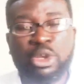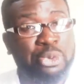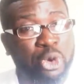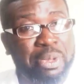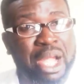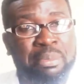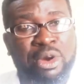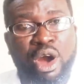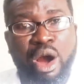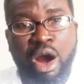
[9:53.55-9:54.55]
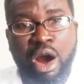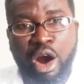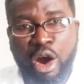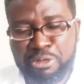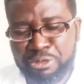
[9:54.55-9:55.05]
problem
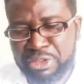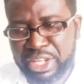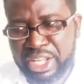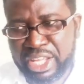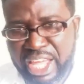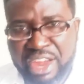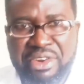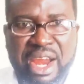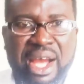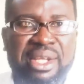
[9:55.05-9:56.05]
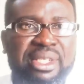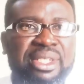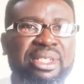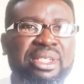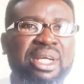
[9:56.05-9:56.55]
of the area
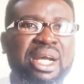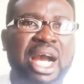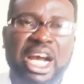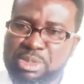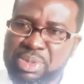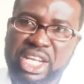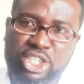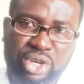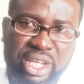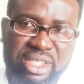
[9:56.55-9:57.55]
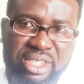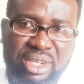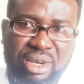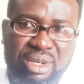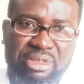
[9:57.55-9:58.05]
has been addressed.